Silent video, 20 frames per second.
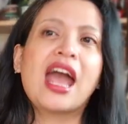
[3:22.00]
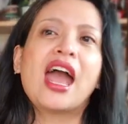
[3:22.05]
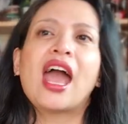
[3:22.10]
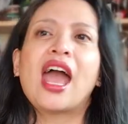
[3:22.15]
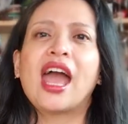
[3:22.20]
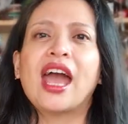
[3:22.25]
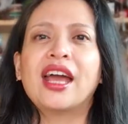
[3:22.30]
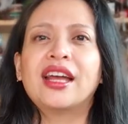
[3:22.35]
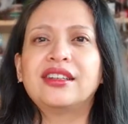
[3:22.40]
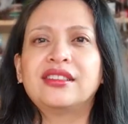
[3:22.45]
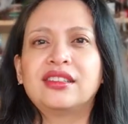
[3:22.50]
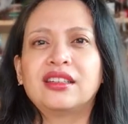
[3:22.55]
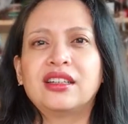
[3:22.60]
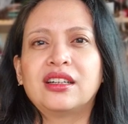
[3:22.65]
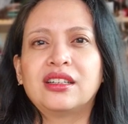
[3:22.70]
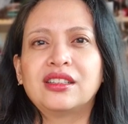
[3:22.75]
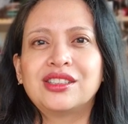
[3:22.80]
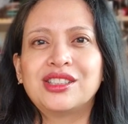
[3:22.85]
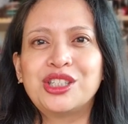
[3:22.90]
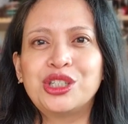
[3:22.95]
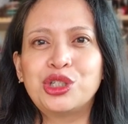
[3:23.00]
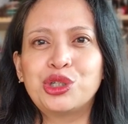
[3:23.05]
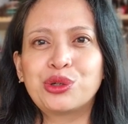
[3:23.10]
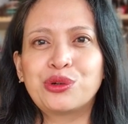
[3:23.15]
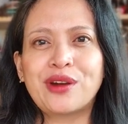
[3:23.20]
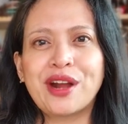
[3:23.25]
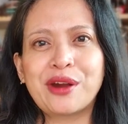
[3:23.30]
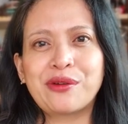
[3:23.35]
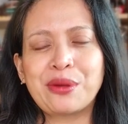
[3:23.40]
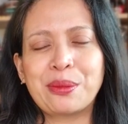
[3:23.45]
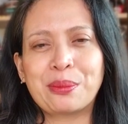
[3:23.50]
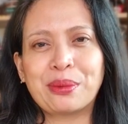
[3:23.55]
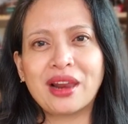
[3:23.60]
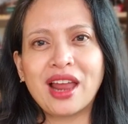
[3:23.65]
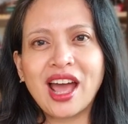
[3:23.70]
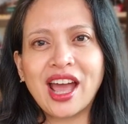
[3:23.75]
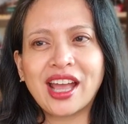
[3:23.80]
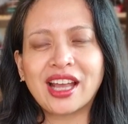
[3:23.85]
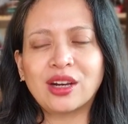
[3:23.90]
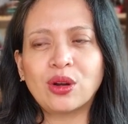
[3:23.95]
And Sijurai
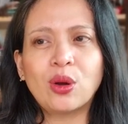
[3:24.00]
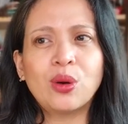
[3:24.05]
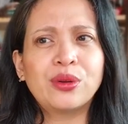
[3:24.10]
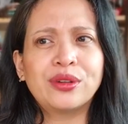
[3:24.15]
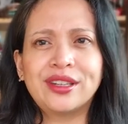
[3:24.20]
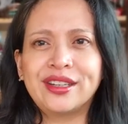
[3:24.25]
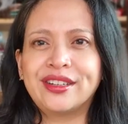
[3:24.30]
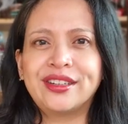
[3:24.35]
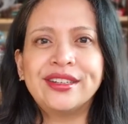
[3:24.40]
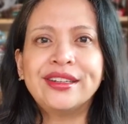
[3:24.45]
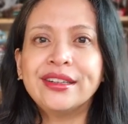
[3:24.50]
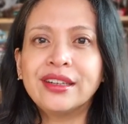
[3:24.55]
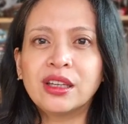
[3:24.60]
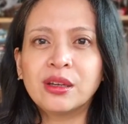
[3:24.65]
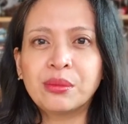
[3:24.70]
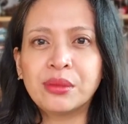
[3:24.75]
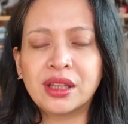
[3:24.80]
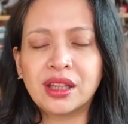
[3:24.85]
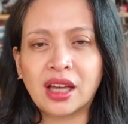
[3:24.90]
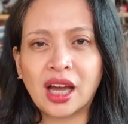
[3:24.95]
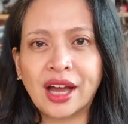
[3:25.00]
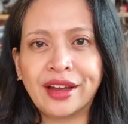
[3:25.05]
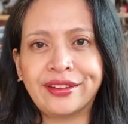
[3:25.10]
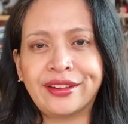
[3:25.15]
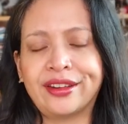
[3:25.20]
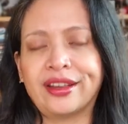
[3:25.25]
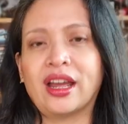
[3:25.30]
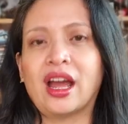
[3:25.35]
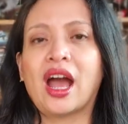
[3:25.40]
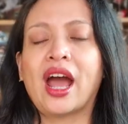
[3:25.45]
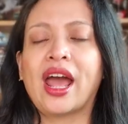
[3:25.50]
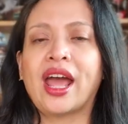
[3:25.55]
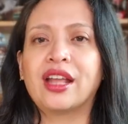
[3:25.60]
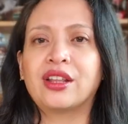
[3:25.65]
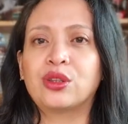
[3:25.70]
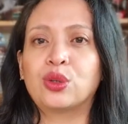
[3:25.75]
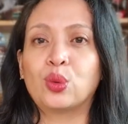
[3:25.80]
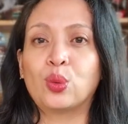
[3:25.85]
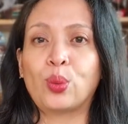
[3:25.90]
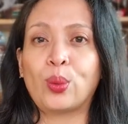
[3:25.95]
replied, "Oh, they didn't give me the honey. I
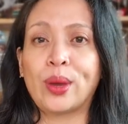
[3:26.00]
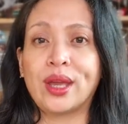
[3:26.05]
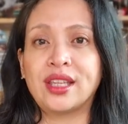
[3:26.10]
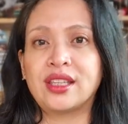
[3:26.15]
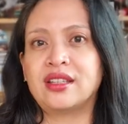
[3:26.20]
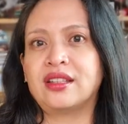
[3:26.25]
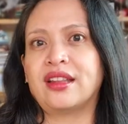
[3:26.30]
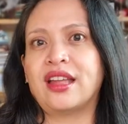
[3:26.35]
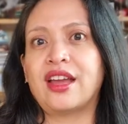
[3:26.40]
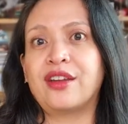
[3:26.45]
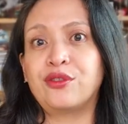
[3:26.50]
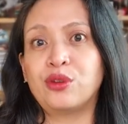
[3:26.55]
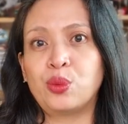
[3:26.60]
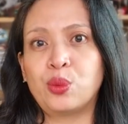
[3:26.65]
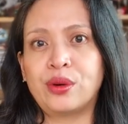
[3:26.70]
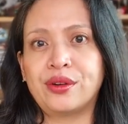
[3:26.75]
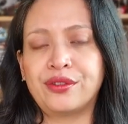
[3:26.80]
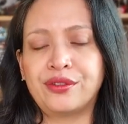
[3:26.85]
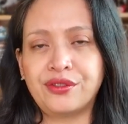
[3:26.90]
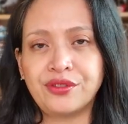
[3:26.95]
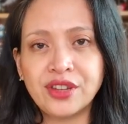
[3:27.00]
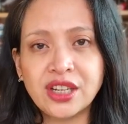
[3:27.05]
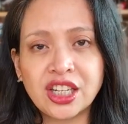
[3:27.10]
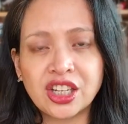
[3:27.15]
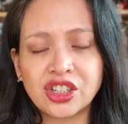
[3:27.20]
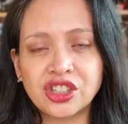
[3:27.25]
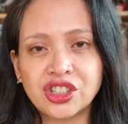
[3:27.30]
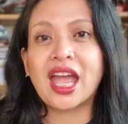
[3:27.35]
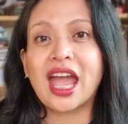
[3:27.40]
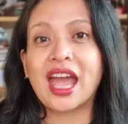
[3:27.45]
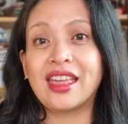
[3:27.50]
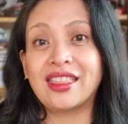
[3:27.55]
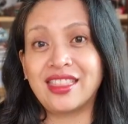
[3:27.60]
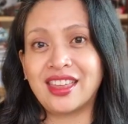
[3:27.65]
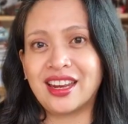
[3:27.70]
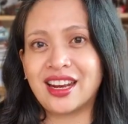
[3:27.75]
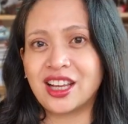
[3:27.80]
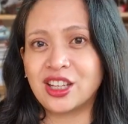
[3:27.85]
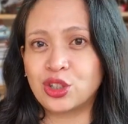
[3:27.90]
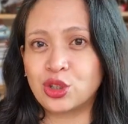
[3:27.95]
had to wait till everyone finished and
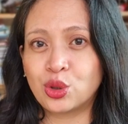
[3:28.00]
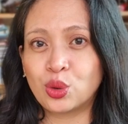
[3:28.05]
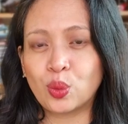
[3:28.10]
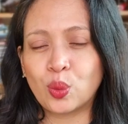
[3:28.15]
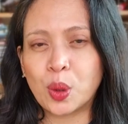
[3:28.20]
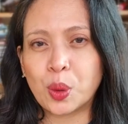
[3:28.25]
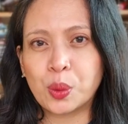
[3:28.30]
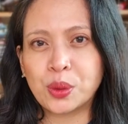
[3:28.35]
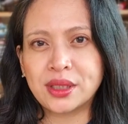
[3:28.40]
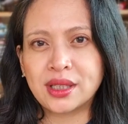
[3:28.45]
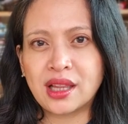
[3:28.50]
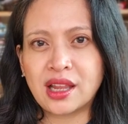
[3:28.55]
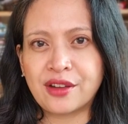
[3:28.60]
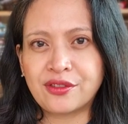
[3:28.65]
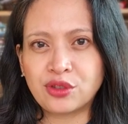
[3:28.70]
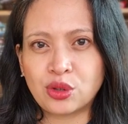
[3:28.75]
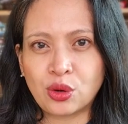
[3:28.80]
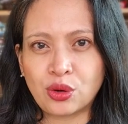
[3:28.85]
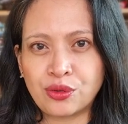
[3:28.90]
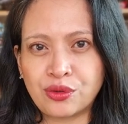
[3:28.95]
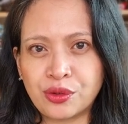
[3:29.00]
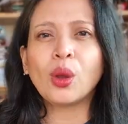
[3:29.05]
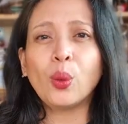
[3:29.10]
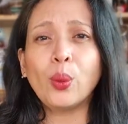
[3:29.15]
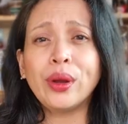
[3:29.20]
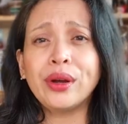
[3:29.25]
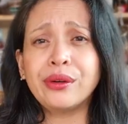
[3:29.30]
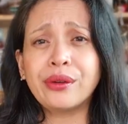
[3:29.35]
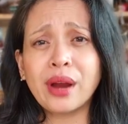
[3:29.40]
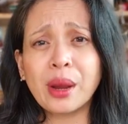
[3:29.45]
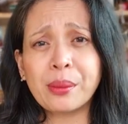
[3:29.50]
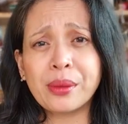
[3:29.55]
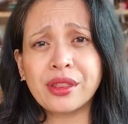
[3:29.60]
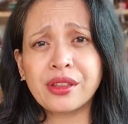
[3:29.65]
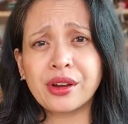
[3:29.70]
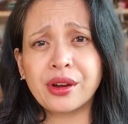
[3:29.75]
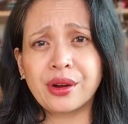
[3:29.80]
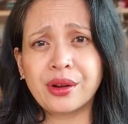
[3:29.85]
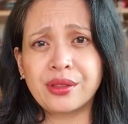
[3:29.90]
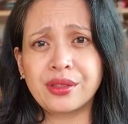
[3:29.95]
then I took what was left over." When
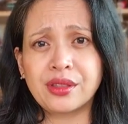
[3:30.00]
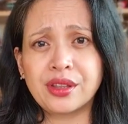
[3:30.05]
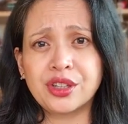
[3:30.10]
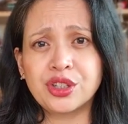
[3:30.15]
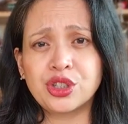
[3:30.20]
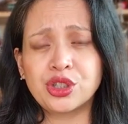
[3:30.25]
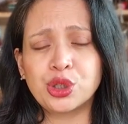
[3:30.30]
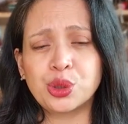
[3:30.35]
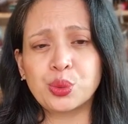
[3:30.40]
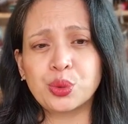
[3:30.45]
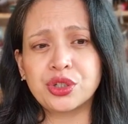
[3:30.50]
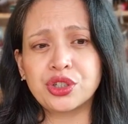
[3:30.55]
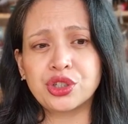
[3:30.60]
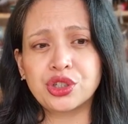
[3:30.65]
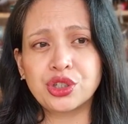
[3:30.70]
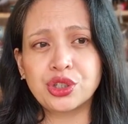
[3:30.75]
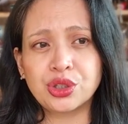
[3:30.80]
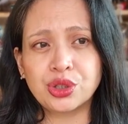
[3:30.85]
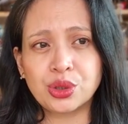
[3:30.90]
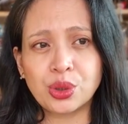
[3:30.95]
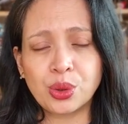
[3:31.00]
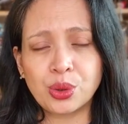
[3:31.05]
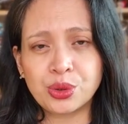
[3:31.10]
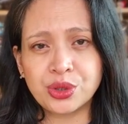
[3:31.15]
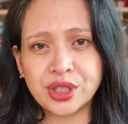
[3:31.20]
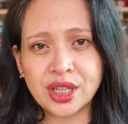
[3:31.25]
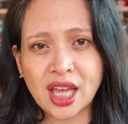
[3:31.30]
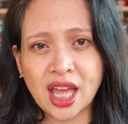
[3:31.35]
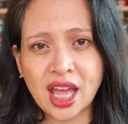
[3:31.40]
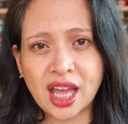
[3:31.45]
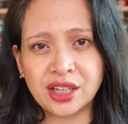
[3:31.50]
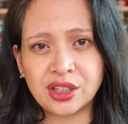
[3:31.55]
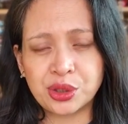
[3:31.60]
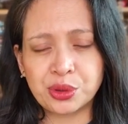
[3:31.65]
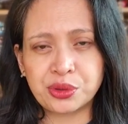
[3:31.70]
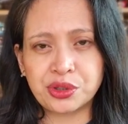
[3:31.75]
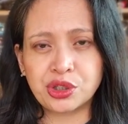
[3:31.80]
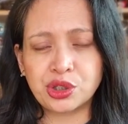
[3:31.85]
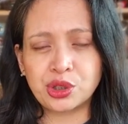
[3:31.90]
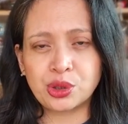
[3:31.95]
grandmother heard this, she was so sad.
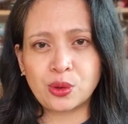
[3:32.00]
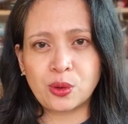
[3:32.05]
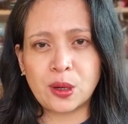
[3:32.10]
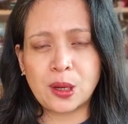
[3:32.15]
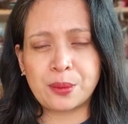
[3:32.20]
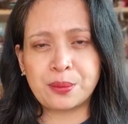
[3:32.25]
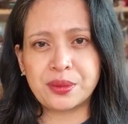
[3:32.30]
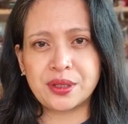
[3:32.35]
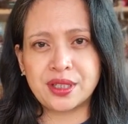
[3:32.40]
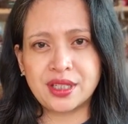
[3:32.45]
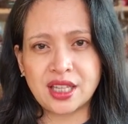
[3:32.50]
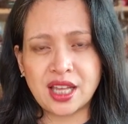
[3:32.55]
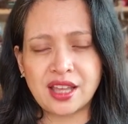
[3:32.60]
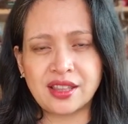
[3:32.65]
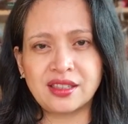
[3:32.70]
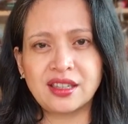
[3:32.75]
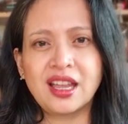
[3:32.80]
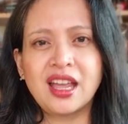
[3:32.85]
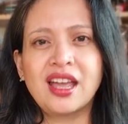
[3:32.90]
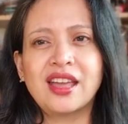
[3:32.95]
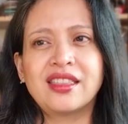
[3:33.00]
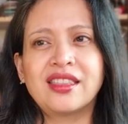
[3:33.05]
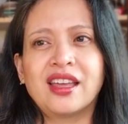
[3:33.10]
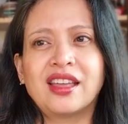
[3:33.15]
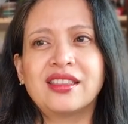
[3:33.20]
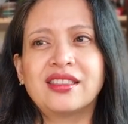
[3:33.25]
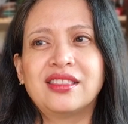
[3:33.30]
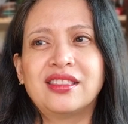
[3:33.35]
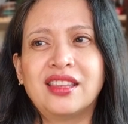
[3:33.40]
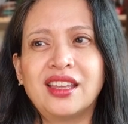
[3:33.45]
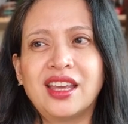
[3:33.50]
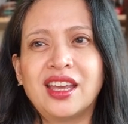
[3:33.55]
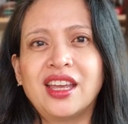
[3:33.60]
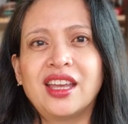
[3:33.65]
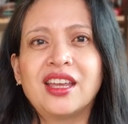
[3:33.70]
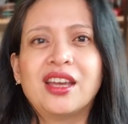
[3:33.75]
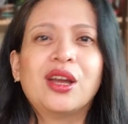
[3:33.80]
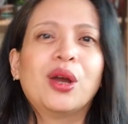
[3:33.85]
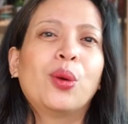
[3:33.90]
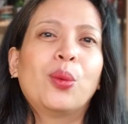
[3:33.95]
She was so upset that
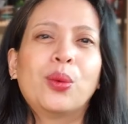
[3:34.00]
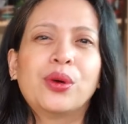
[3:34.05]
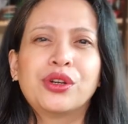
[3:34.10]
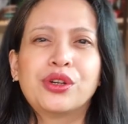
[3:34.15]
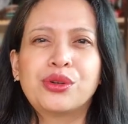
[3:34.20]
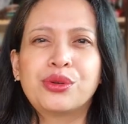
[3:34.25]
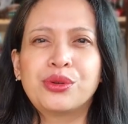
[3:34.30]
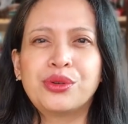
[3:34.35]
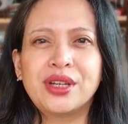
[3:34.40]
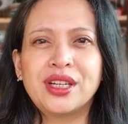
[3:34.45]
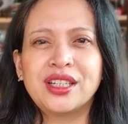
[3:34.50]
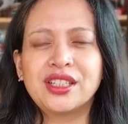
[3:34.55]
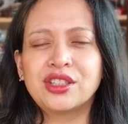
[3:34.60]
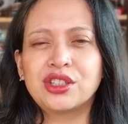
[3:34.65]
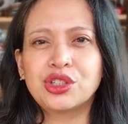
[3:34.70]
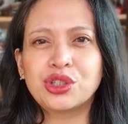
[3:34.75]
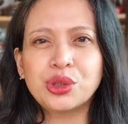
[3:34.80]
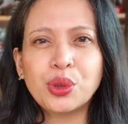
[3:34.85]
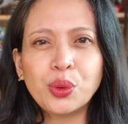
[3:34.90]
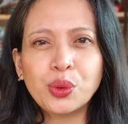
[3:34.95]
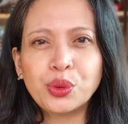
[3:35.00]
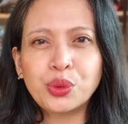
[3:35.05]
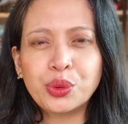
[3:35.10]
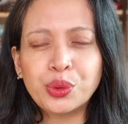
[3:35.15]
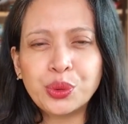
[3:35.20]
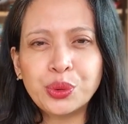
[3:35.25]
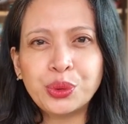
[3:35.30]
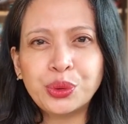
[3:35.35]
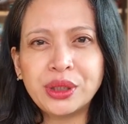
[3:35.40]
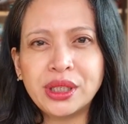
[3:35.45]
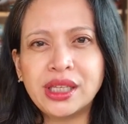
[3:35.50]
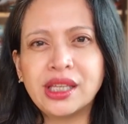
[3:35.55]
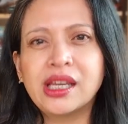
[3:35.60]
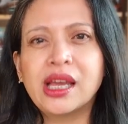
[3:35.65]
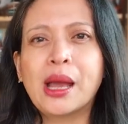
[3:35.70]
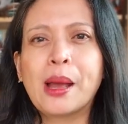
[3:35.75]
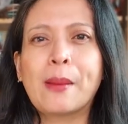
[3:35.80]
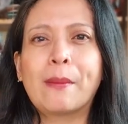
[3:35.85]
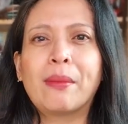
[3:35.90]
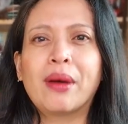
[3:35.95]
they were treated so cruelly
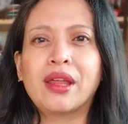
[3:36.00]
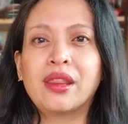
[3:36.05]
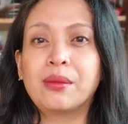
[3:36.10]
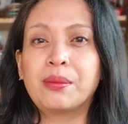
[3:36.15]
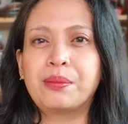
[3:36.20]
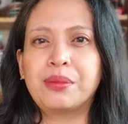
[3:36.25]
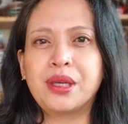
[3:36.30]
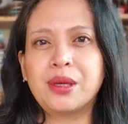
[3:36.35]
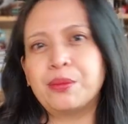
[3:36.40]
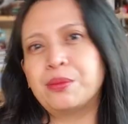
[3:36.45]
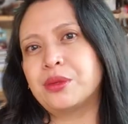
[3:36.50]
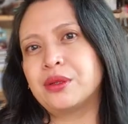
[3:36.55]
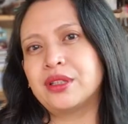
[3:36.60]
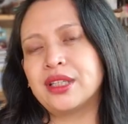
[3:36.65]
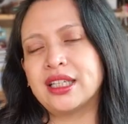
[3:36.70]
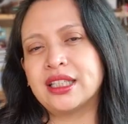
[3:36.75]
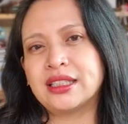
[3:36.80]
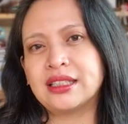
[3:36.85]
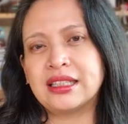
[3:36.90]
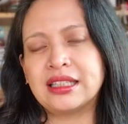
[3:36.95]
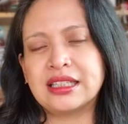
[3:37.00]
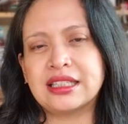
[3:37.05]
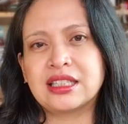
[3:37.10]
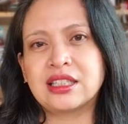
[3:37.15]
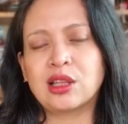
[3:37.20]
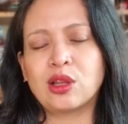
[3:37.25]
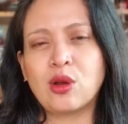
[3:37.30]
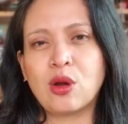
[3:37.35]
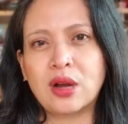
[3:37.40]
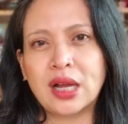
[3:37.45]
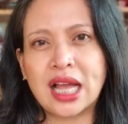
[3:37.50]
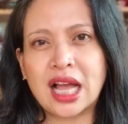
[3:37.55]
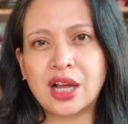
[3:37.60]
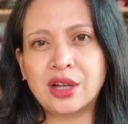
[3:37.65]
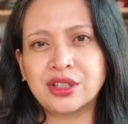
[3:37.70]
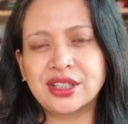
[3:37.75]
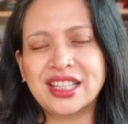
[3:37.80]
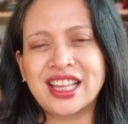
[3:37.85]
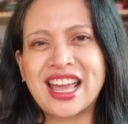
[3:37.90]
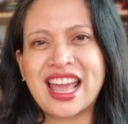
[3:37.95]
by the people in this
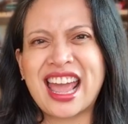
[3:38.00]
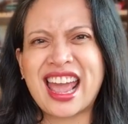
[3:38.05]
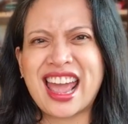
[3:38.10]
longhouse.